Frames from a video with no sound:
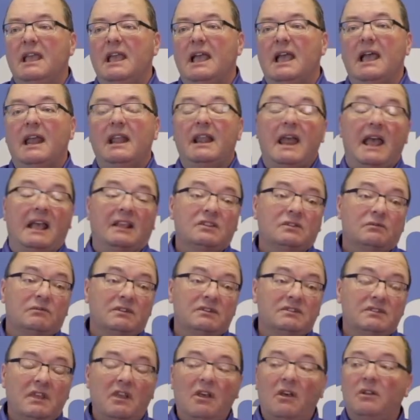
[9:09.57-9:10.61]
And as a
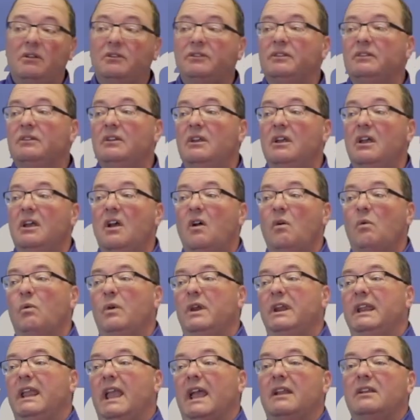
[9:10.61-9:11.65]
result,
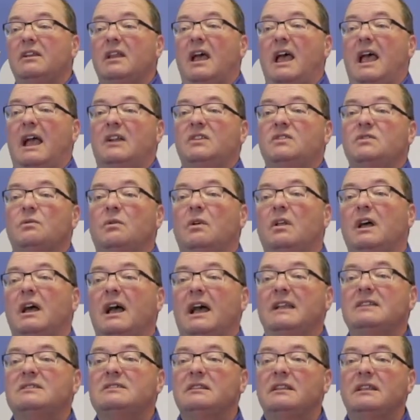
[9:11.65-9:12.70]
we get actual
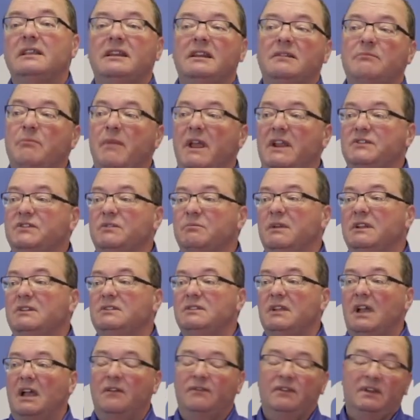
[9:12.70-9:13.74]
isolated
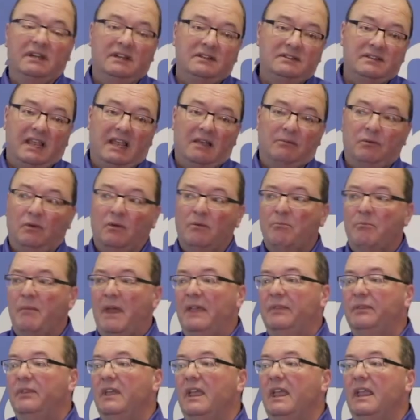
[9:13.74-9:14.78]
measurements of, an example,
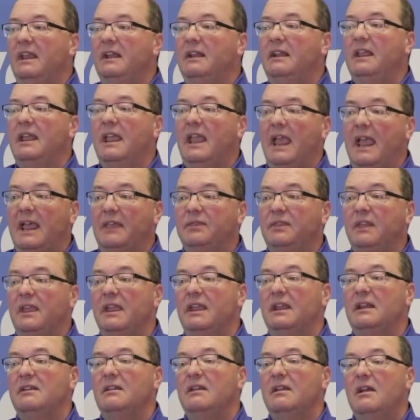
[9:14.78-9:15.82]
methane,
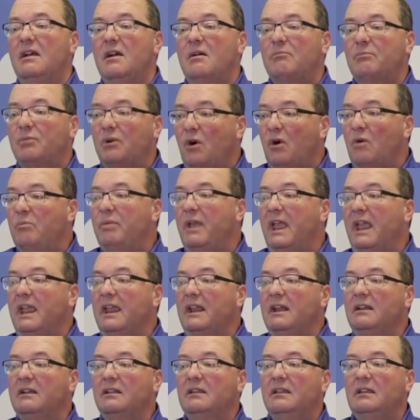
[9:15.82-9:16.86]
ethane,
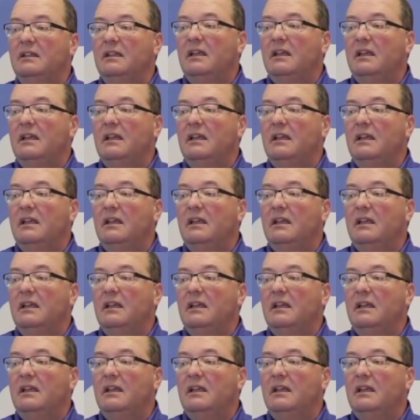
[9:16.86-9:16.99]
propane,